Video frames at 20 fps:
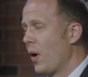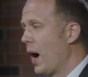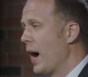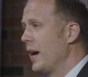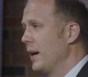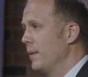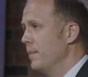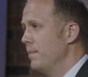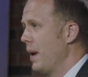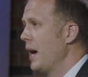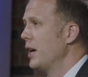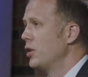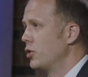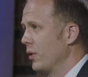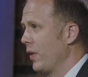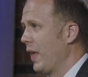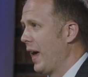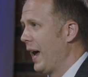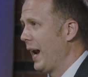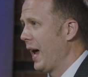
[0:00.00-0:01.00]
do I
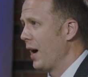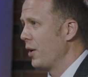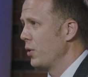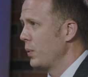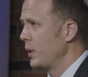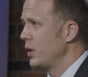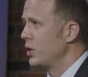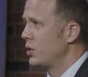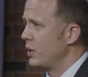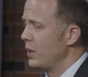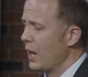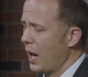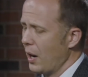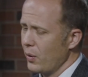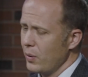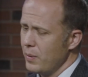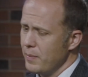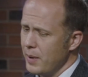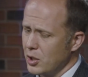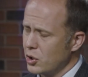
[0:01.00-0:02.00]
measure that? How do we how
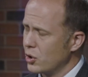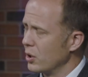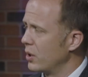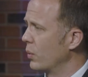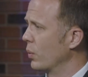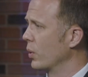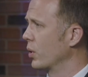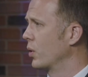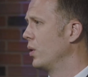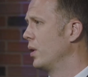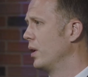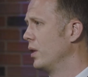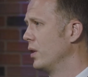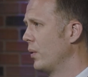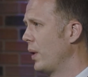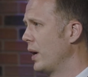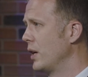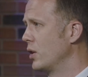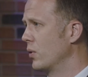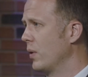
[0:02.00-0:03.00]
do we make sure that hmm. we're going in
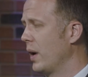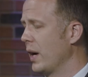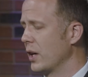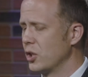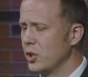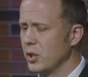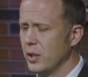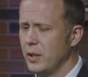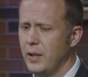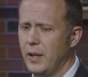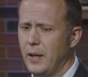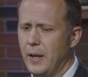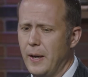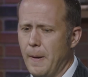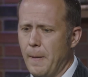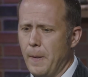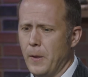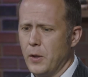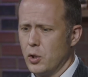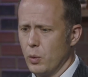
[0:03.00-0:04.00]
the right direction?
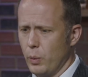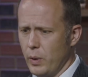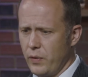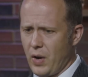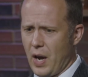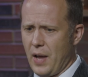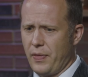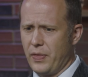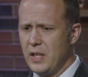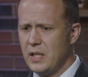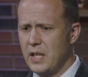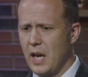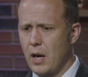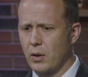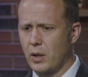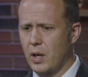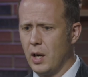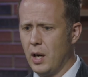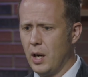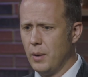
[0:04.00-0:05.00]
So we've got these
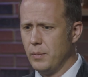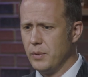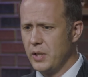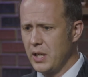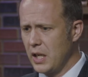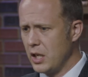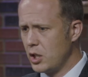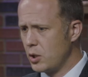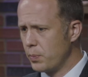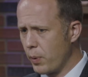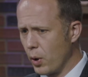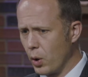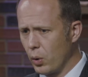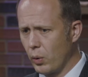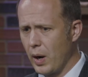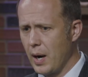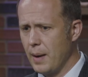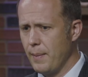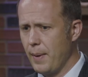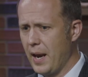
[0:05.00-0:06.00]
outcomes. Each
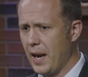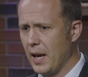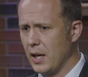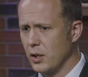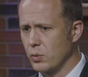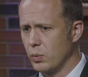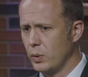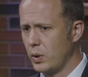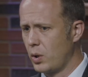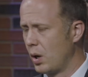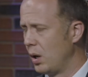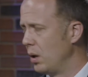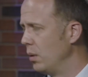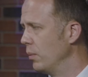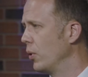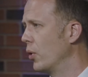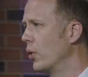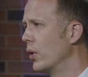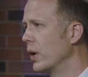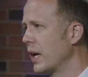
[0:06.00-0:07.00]
program has we call
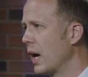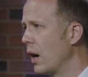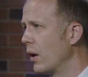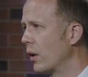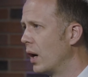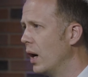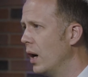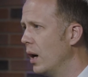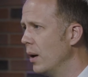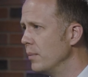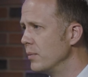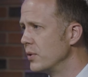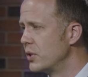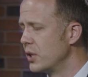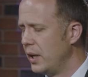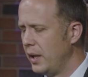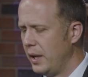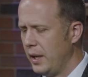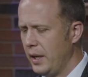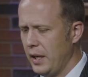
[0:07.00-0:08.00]
them learning
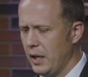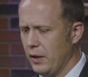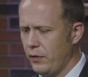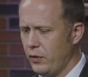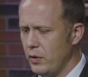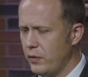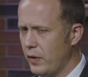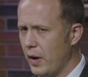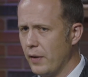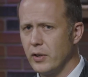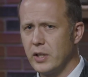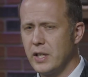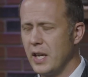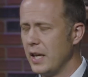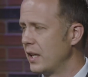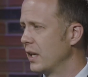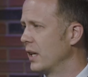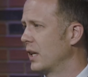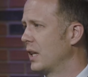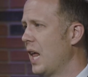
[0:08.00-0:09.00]
outcomes. If you've ever
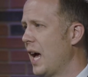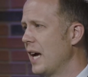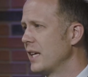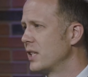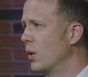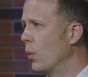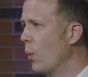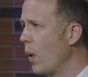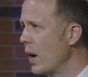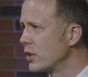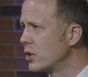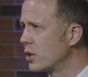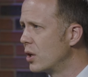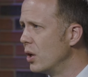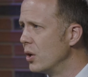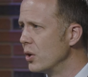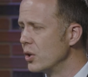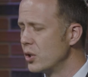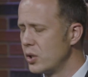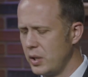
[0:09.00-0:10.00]
taken a class at West
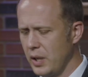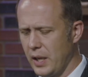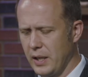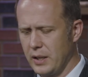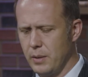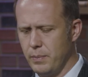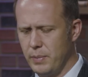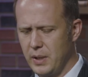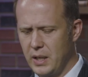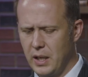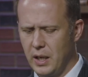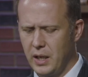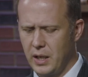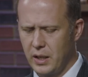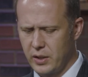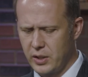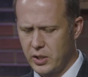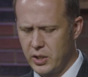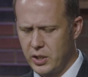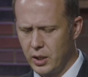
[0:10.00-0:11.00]
Coast, at the beginning
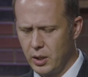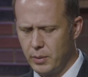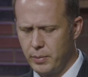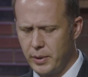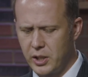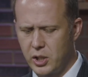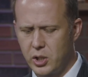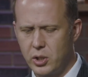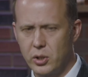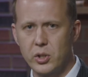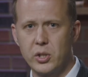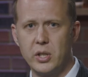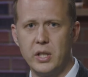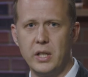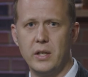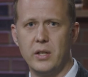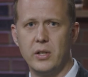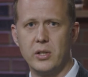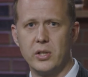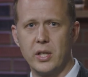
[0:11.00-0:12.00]
of the syllabus, you'll
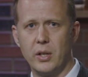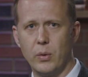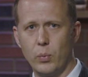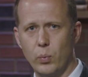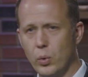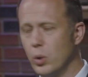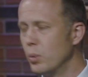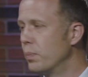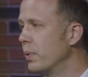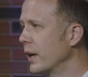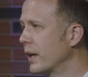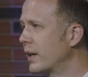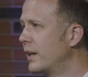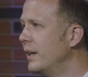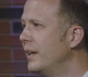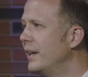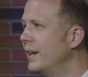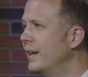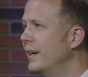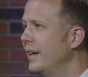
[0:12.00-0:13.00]
see there's a
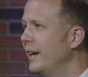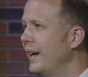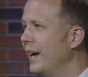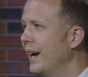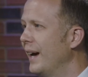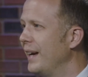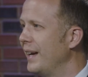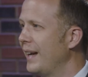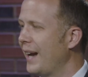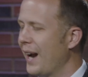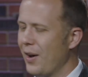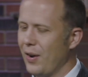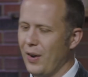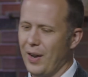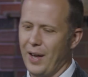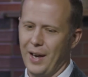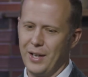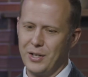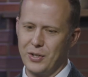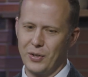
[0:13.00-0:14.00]
rubric and it
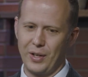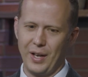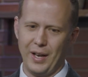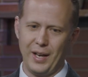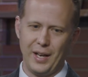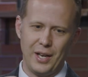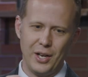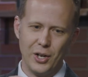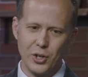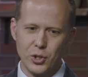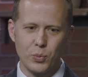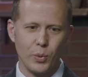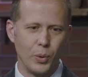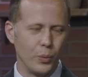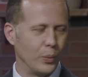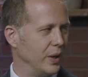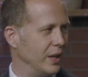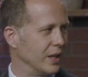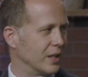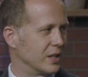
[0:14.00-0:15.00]
outlines okay here's
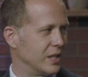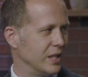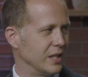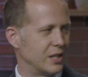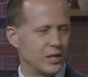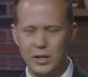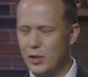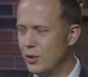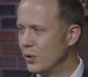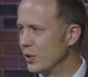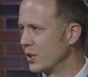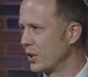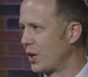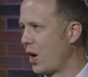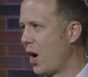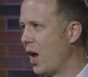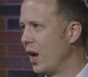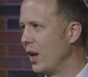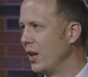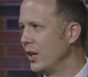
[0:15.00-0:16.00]
what we exist to do as a
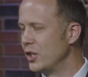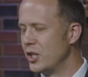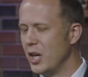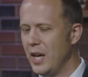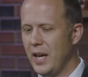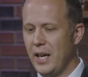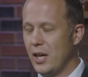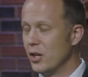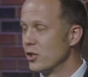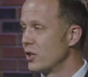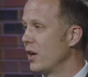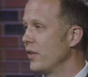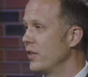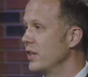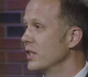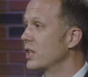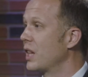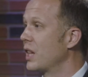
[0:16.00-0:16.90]
college here's how this